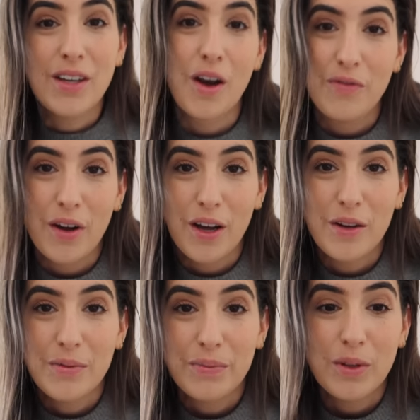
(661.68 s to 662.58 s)
Go
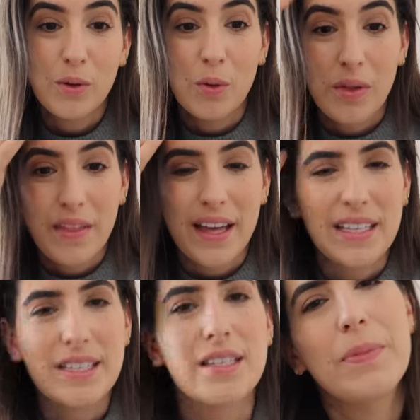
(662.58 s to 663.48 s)
follow all the
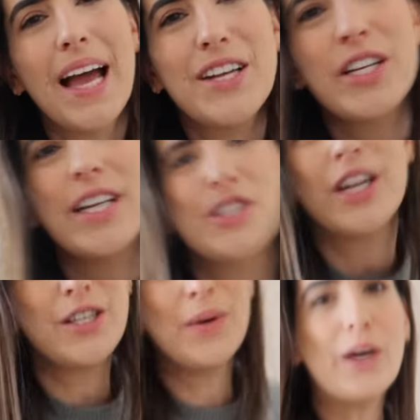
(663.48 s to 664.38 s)
things. Actually,
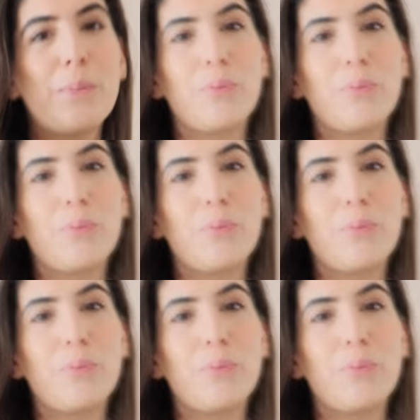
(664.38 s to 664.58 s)
should I do a little